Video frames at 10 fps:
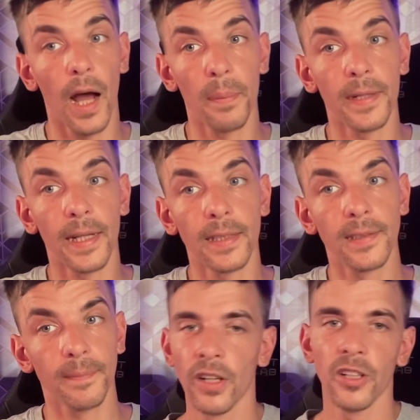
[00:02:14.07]
Happy
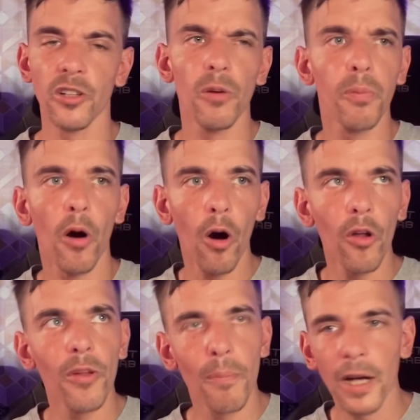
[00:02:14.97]
days. You could put
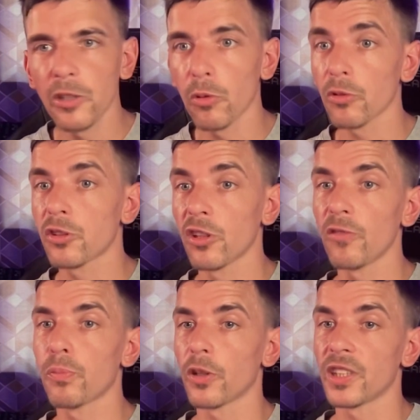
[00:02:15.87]
all the manual
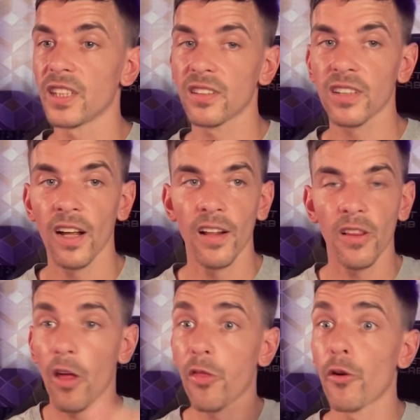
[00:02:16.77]
toothbrushes
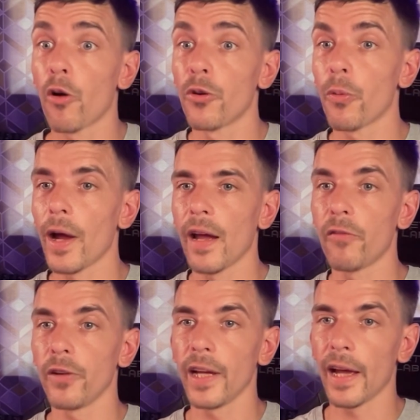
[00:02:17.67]
that are thrown away
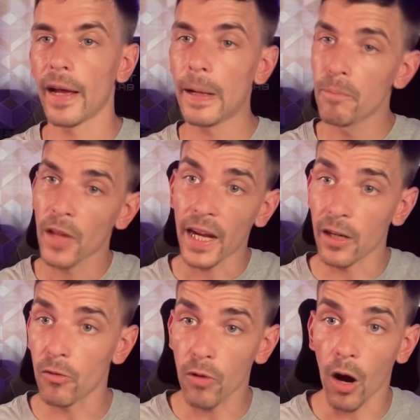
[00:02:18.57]
every year in
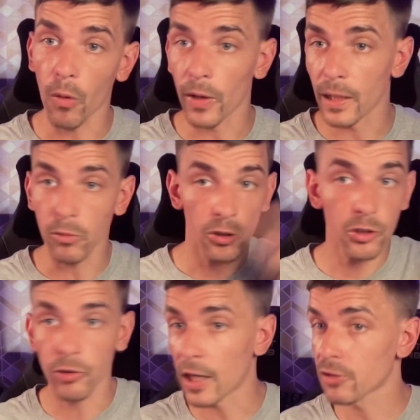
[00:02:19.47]
a row and it would
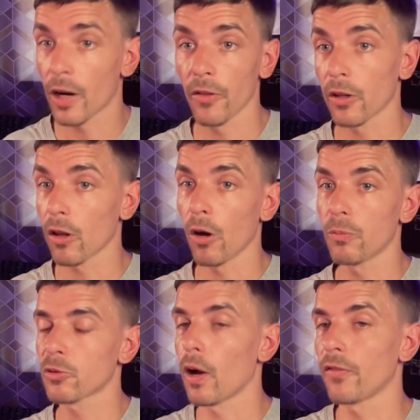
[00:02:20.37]
stretch around the
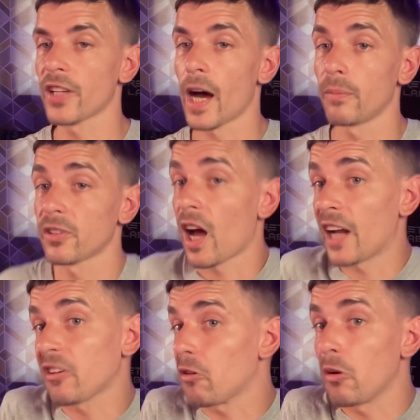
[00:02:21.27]
globe 12 times. I
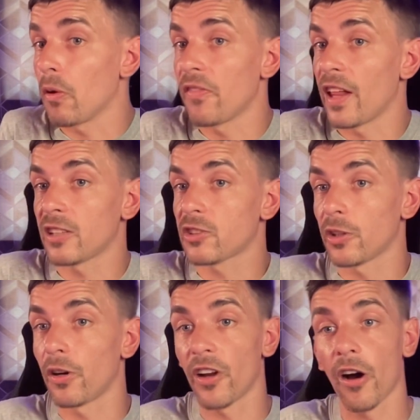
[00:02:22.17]
don't know whether that's
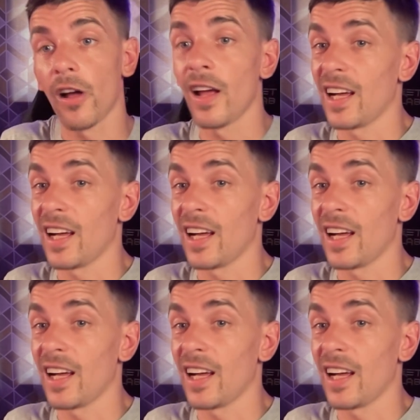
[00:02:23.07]
true or not.